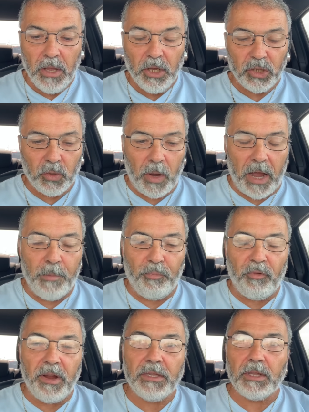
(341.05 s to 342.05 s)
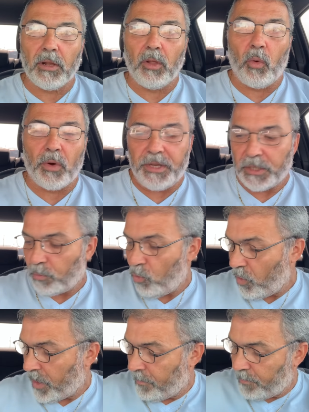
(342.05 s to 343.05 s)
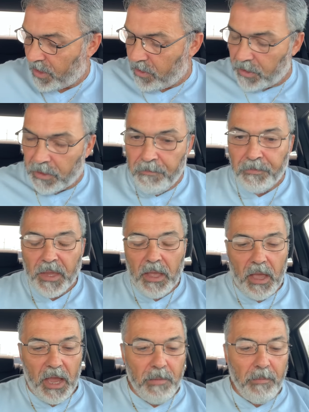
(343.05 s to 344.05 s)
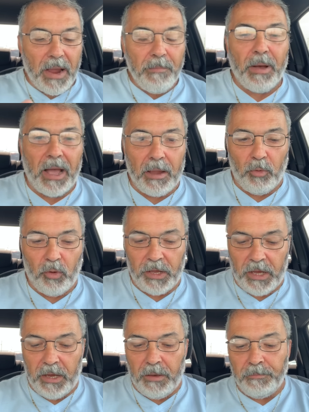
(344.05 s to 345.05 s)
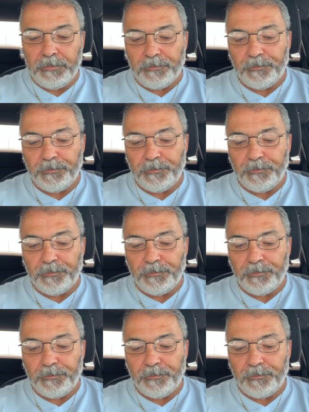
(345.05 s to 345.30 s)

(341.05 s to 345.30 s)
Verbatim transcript: So I prayed to the Lord this morning because in my Bible, in,